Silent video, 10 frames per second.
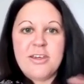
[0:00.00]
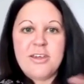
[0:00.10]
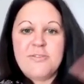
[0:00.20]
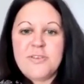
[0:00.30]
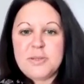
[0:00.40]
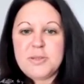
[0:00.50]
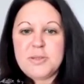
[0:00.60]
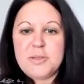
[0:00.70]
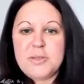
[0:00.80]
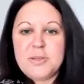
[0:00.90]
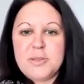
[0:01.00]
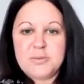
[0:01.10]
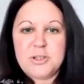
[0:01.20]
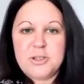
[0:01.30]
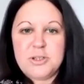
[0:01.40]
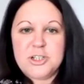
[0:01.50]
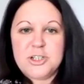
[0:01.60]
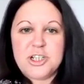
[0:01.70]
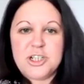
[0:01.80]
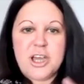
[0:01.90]
£50 worth of books, which
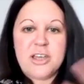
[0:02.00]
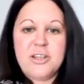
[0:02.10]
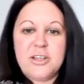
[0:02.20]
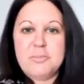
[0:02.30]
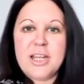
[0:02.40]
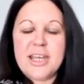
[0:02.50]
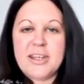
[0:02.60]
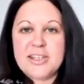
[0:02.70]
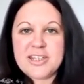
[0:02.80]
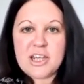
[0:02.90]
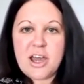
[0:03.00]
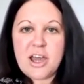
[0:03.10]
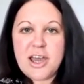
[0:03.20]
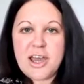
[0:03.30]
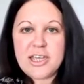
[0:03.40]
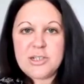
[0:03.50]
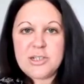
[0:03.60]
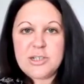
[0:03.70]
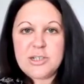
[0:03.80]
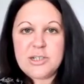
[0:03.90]
I could completely decide what I did
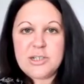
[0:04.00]
with them.